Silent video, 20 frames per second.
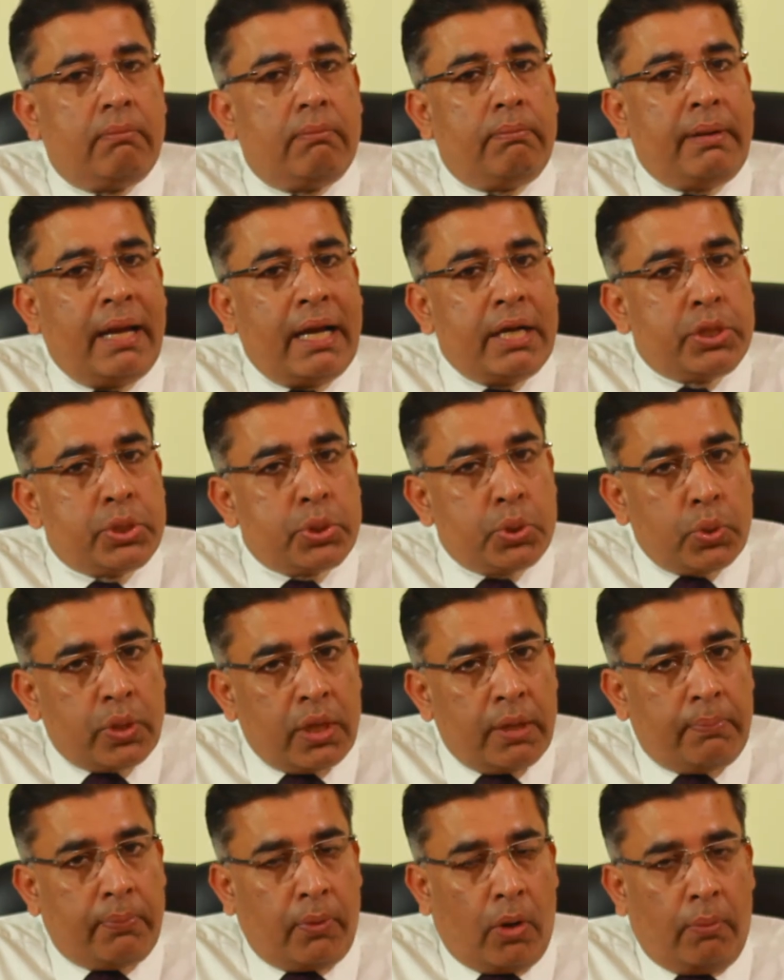blood
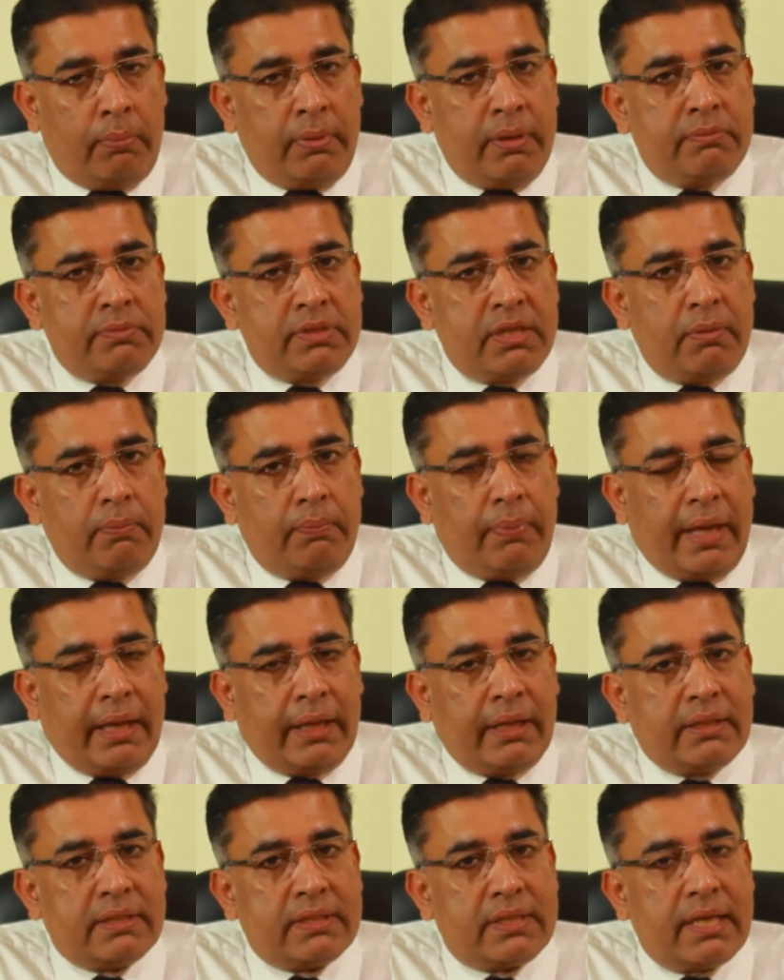sugar problems in
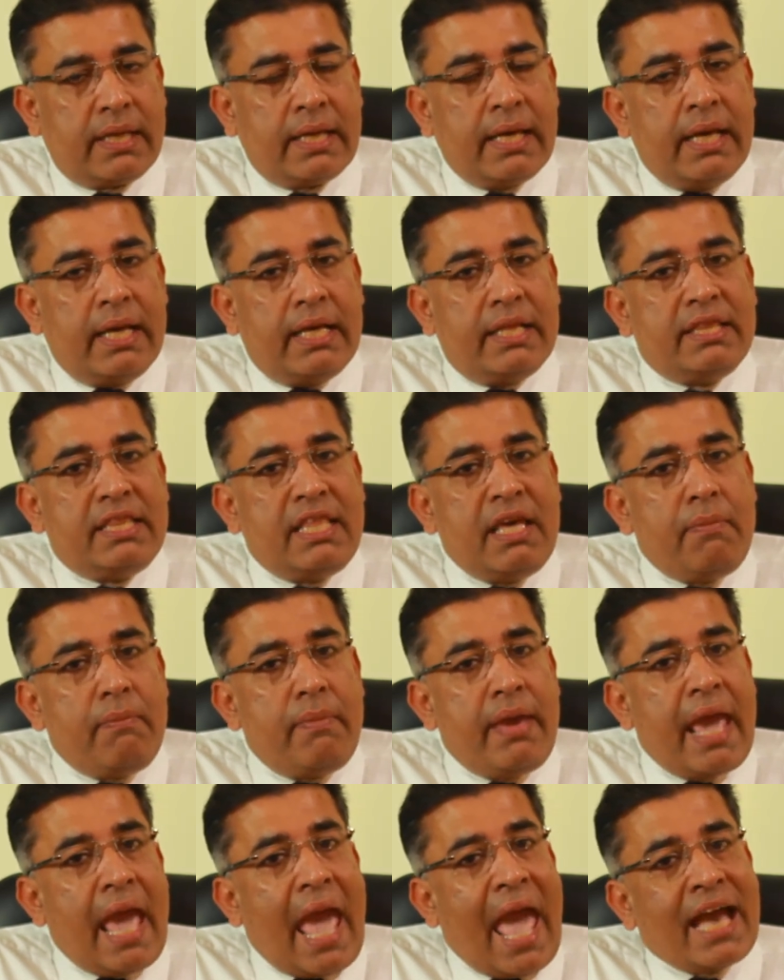pregnancy. They
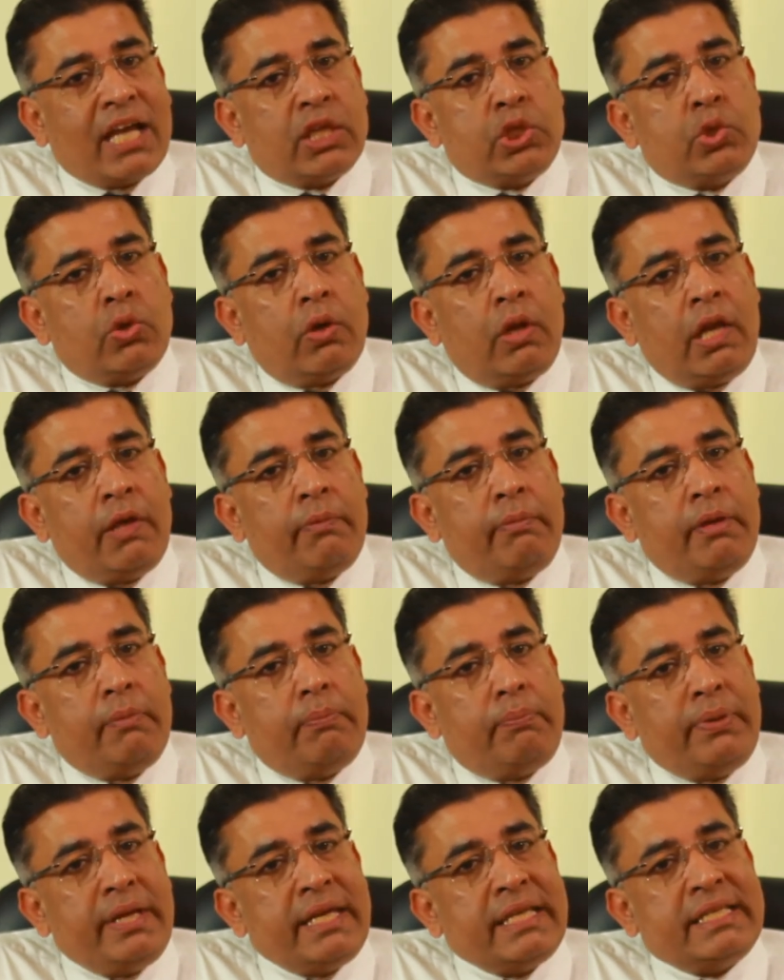may actually be
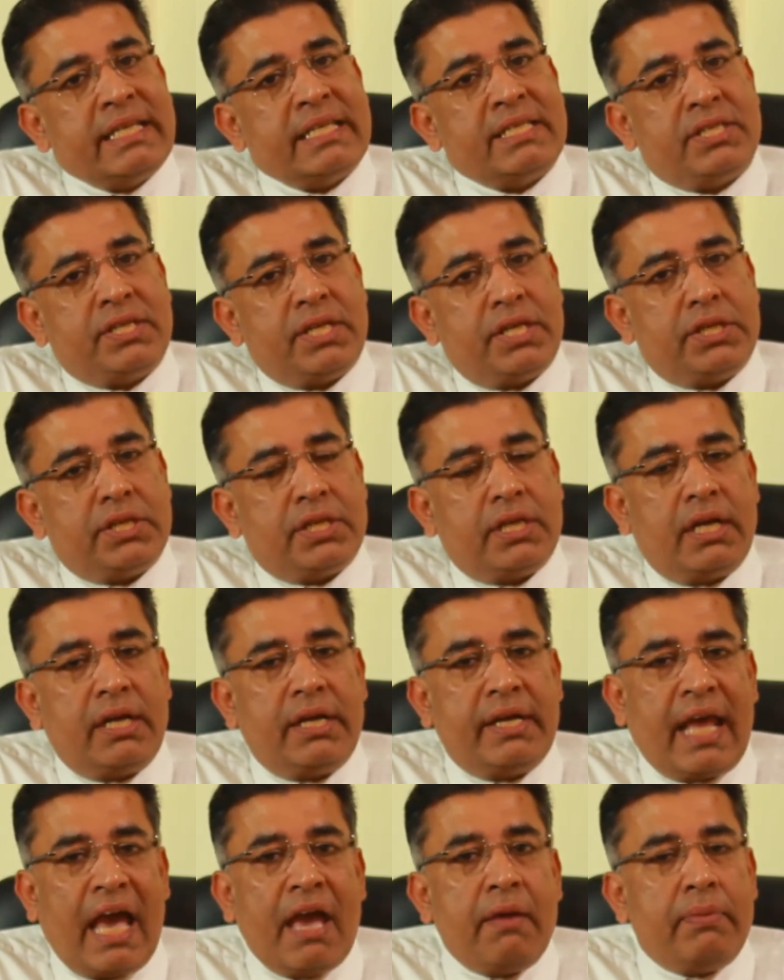
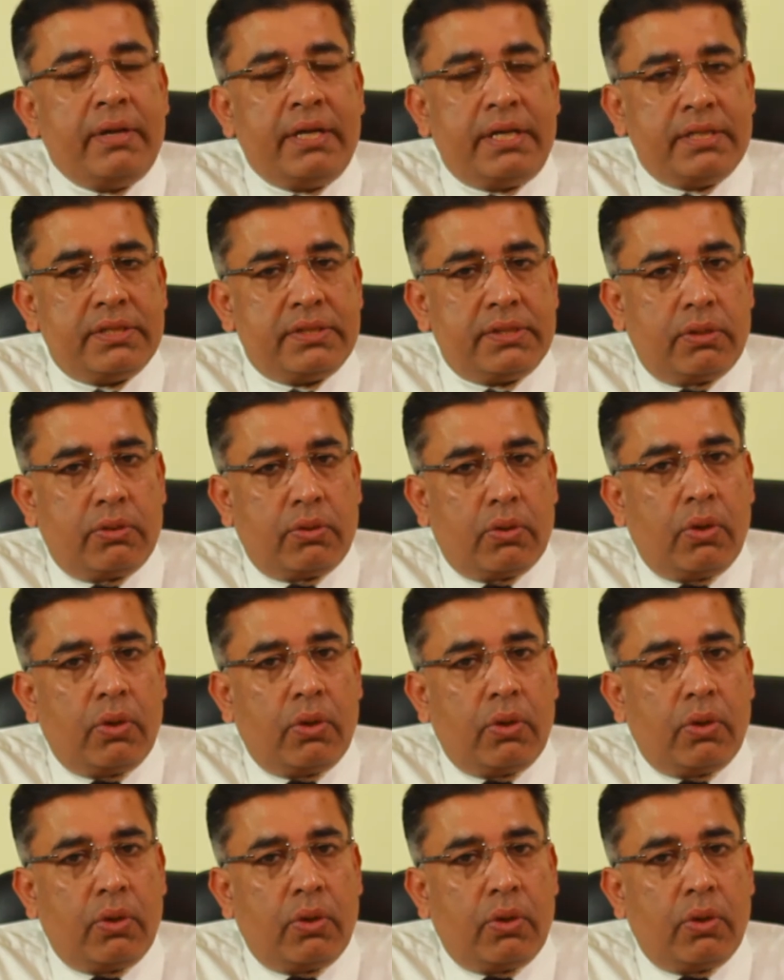pre-gestational diabetes.